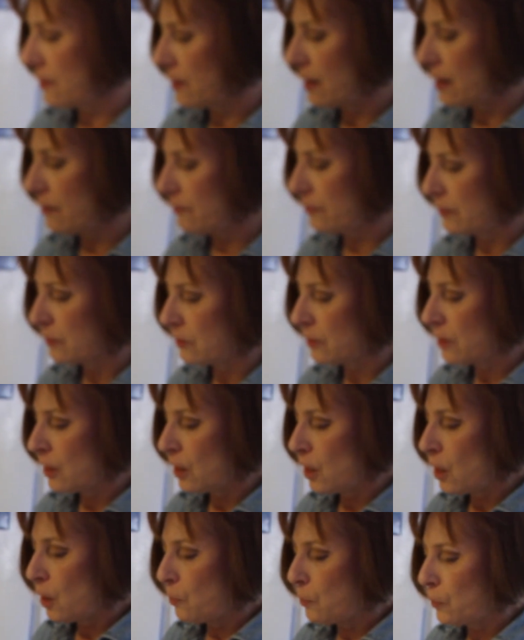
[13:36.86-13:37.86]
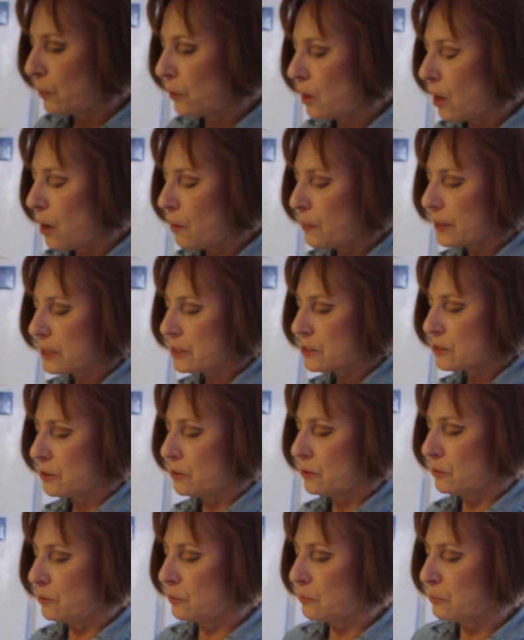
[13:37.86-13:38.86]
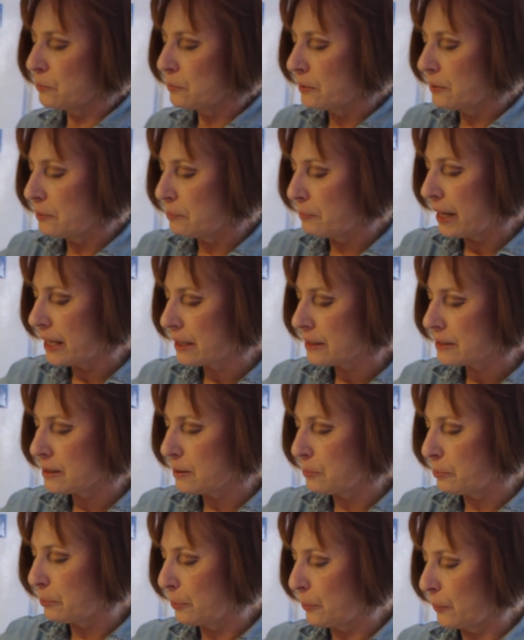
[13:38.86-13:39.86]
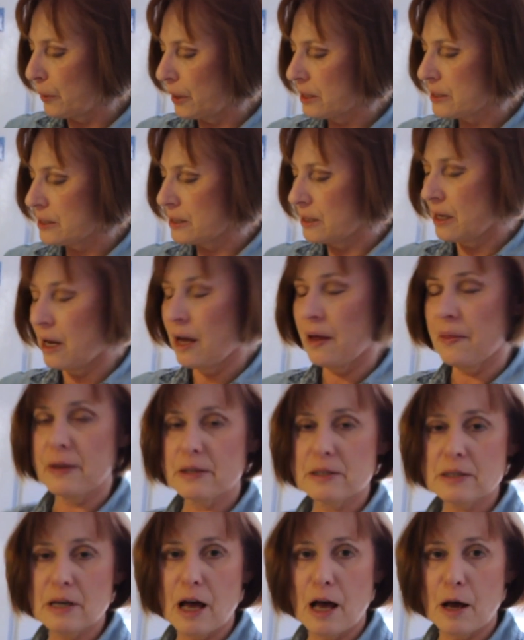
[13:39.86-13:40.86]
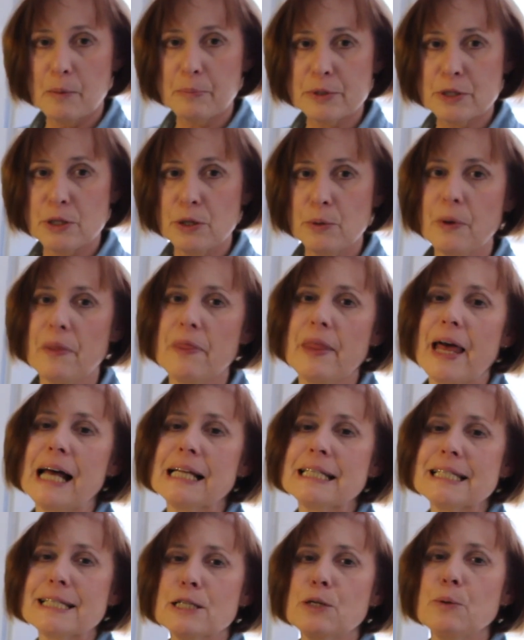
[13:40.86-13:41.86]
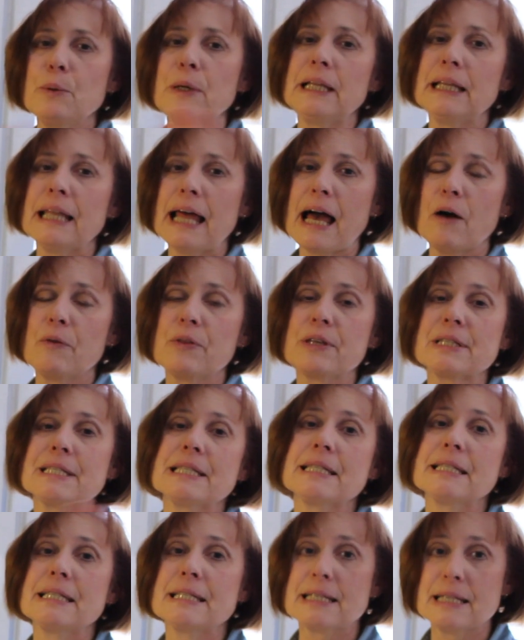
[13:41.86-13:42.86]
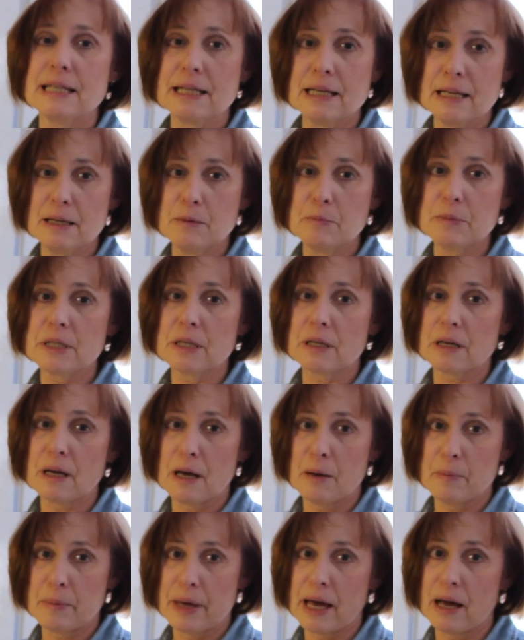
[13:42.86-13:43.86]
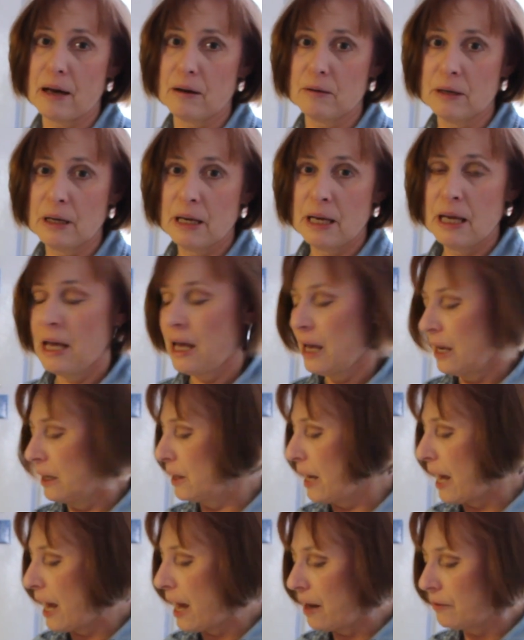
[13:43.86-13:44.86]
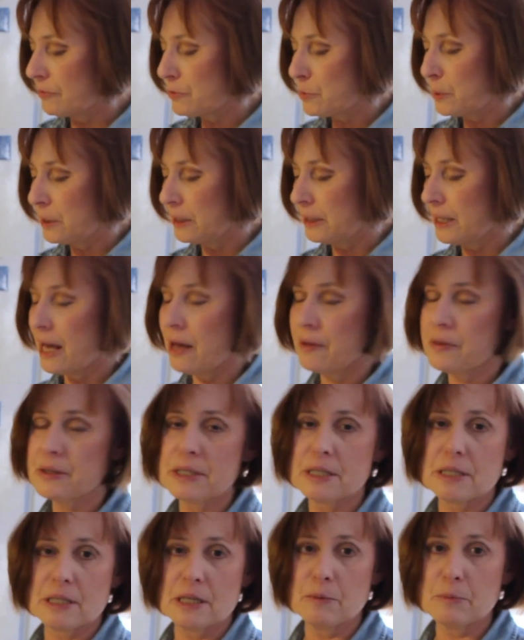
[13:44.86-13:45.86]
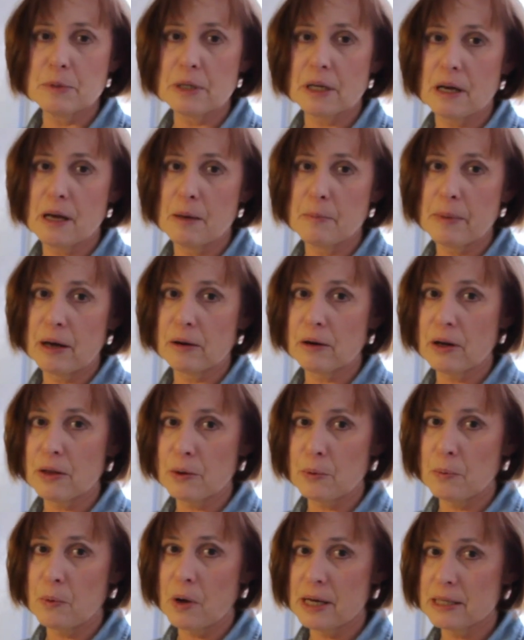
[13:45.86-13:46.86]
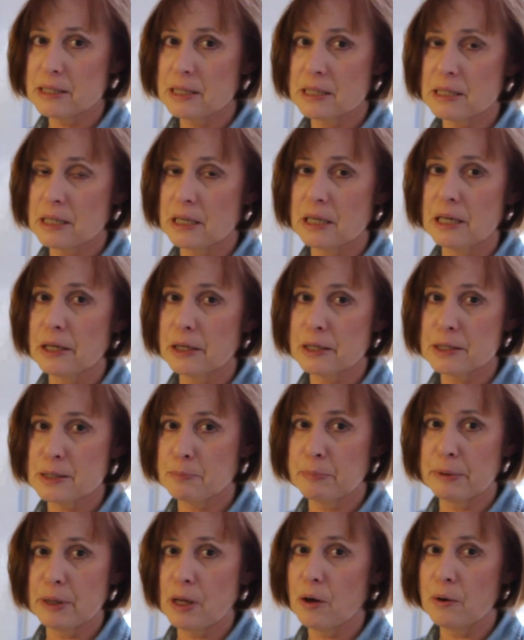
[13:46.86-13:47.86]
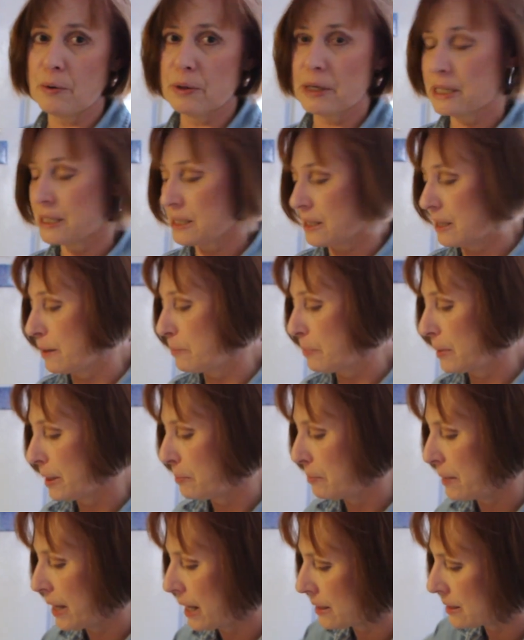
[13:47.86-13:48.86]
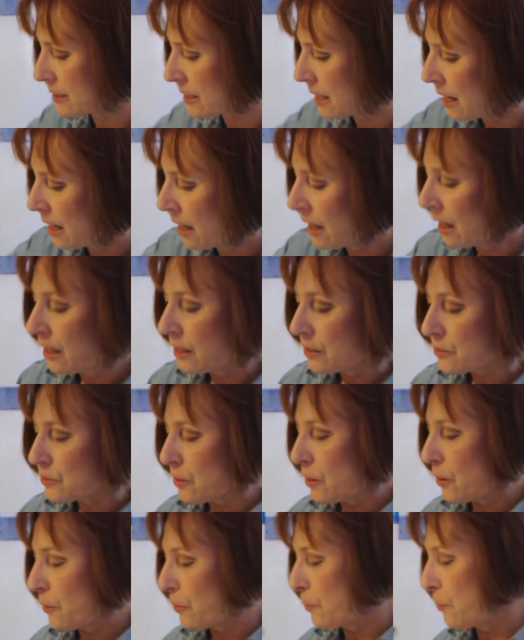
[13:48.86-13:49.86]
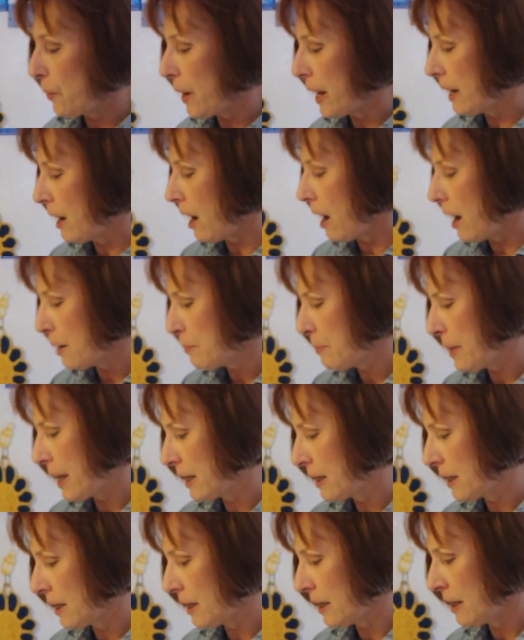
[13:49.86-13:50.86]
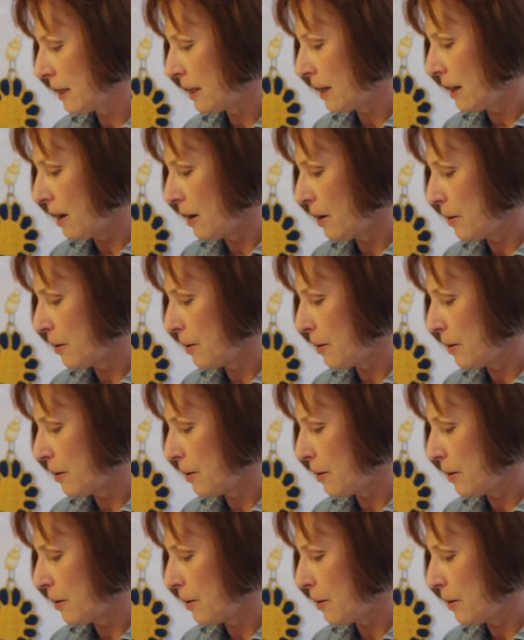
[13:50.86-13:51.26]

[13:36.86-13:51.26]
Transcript: the oven, we're going to make some pricks on the top too, and that's to allow the steam to come out. You have to allow the steam to come out, otherwise it's going to explode and it's going to be a mess. So the way I make it,